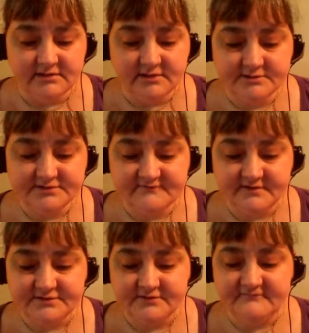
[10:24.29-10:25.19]
Those of
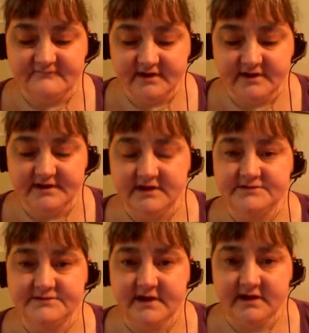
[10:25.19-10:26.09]
us who fight
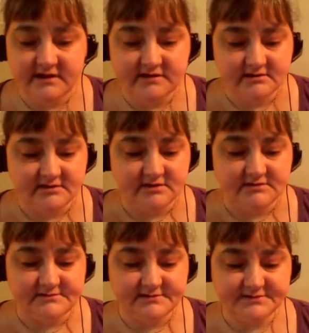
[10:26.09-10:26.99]
each day
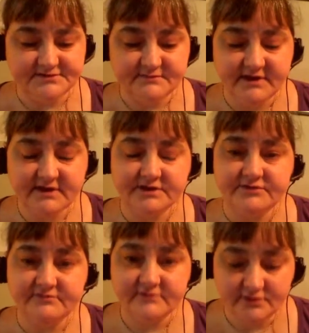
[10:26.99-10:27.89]
just to make it
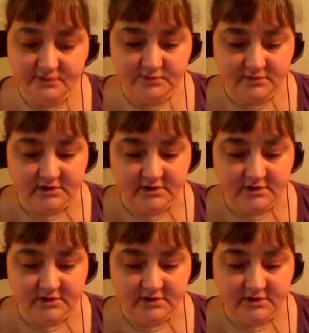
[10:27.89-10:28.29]
through